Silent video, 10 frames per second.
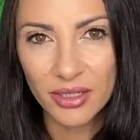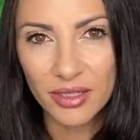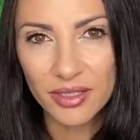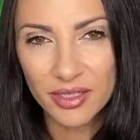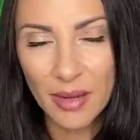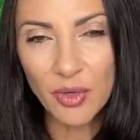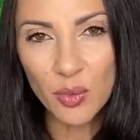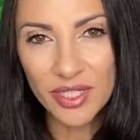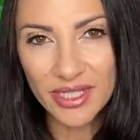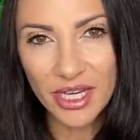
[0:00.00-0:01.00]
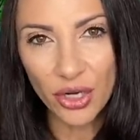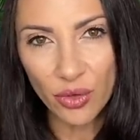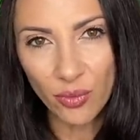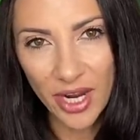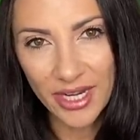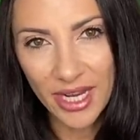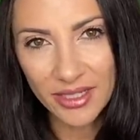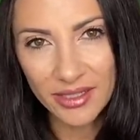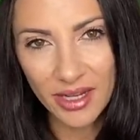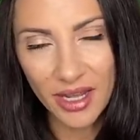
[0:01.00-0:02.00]
Summer was leaning her right hand
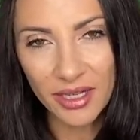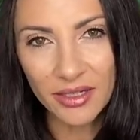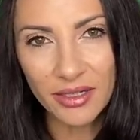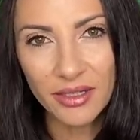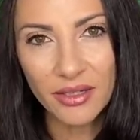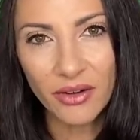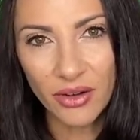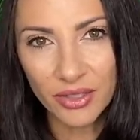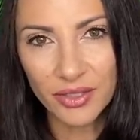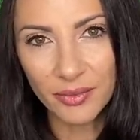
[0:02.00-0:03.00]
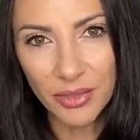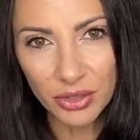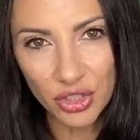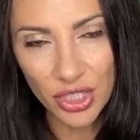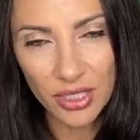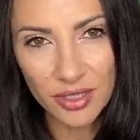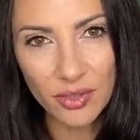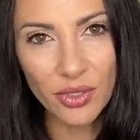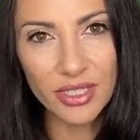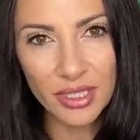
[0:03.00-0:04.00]
side onto the milk jug.
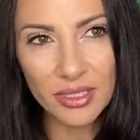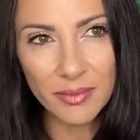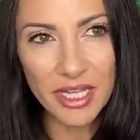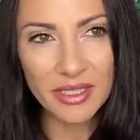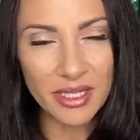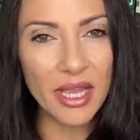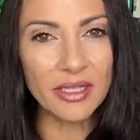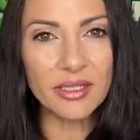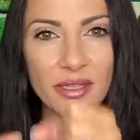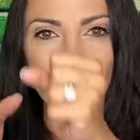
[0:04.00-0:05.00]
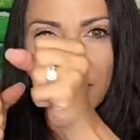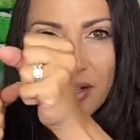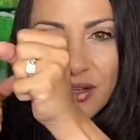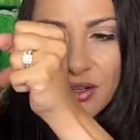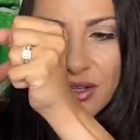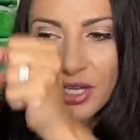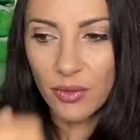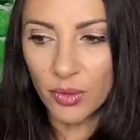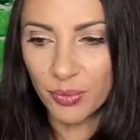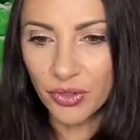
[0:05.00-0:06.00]
So it does make sense that he
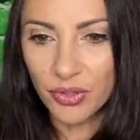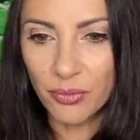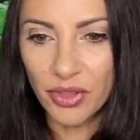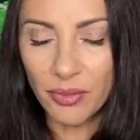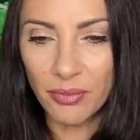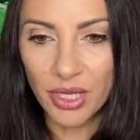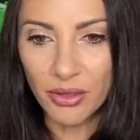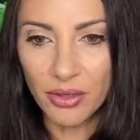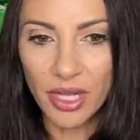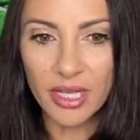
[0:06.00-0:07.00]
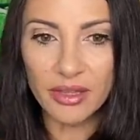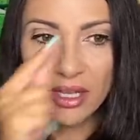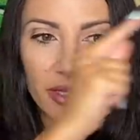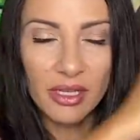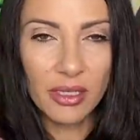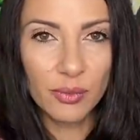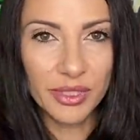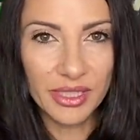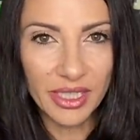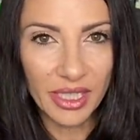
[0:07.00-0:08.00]
would put them in the middle and then he
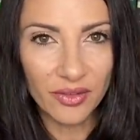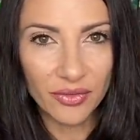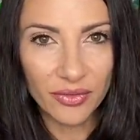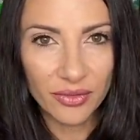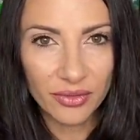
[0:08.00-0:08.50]
would leave